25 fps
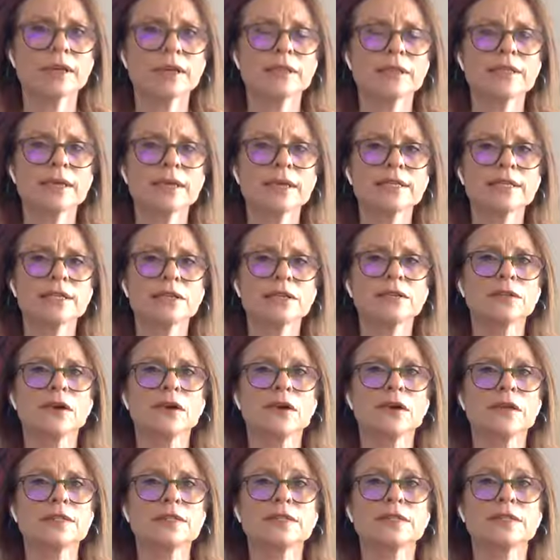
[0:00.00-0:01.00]
But I think it's a
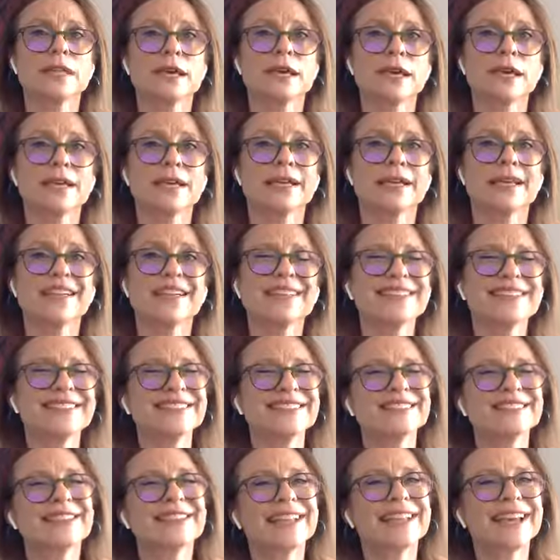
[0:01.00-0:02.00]
loss like
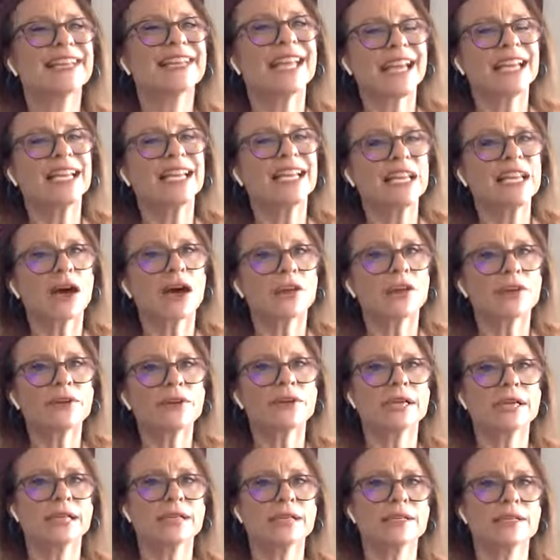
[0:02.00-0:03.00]
any
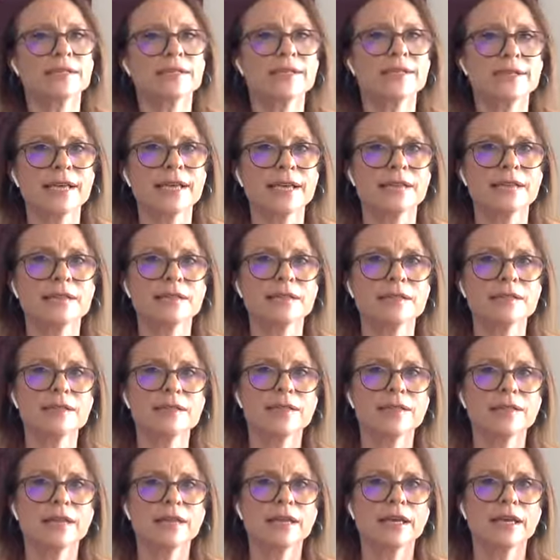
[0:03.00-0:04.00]
other, in a sense,
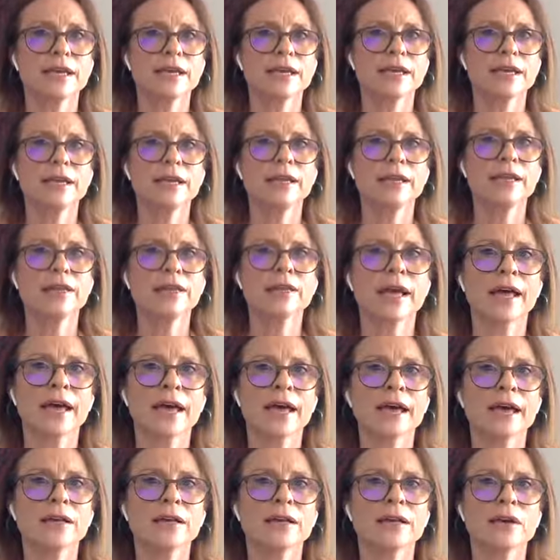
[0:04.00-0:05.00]
in
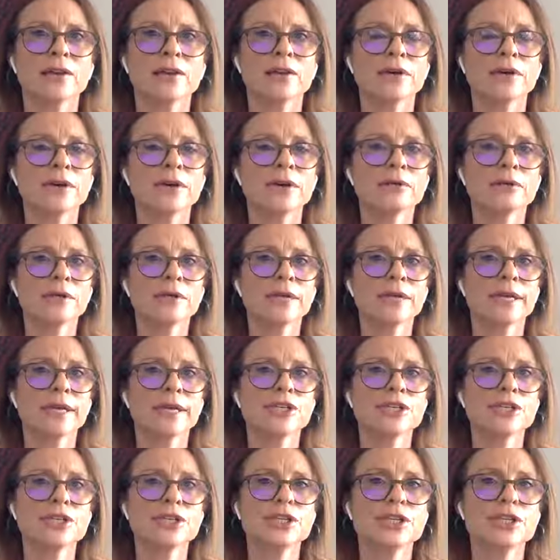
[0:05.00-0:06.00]
that there are
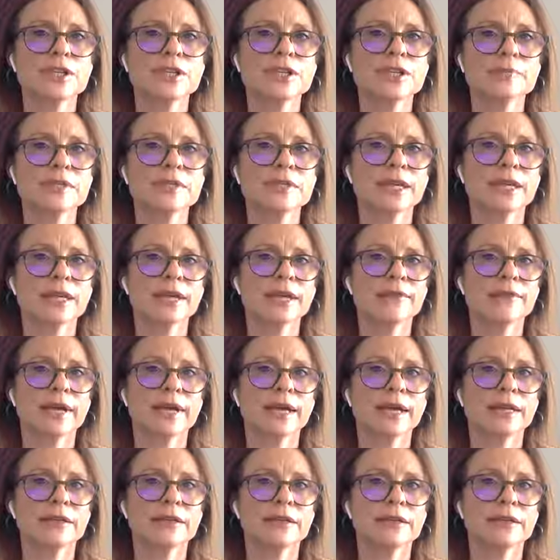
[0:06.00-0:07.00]
relationships that have
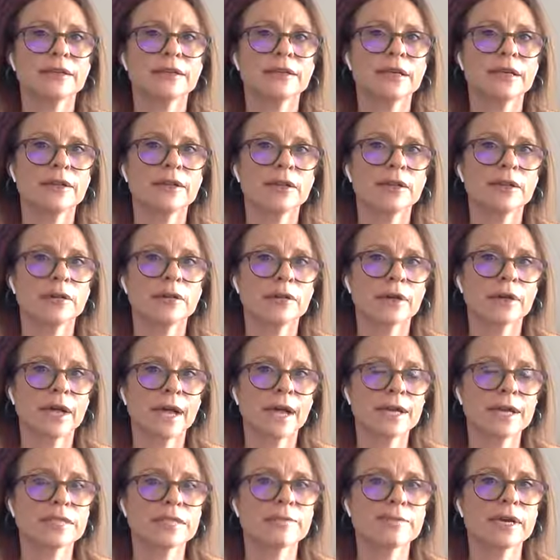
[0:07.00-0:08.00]
ended, and there are
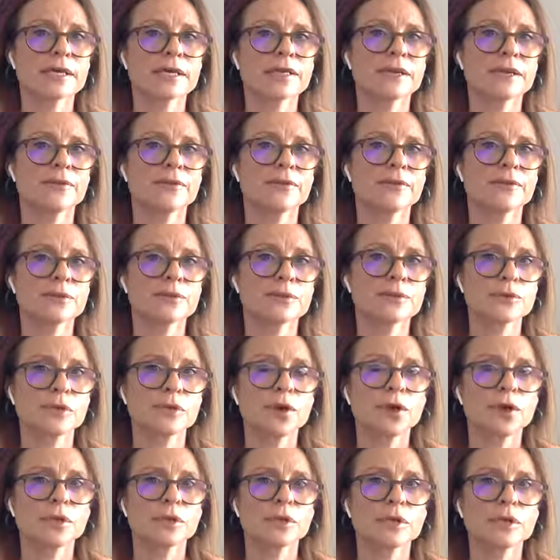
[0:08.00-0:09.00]
aspects of those
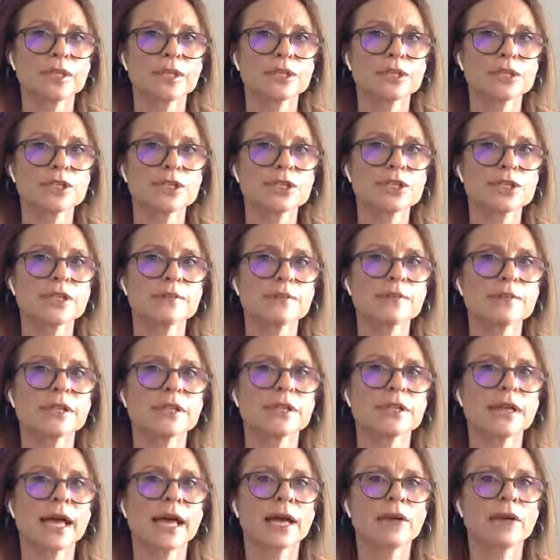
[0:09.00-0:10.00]
relationships
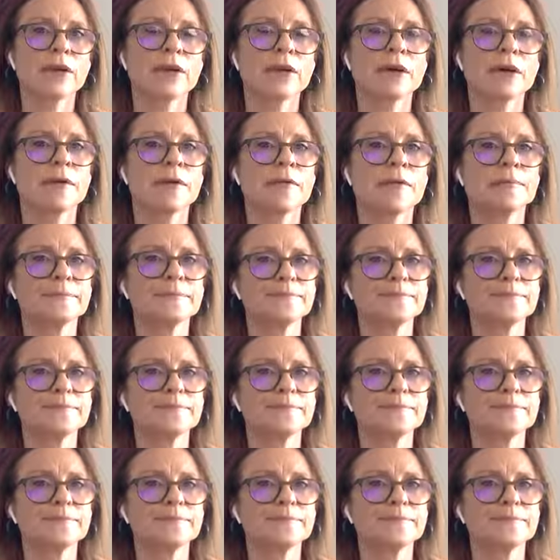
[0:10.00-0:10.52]
that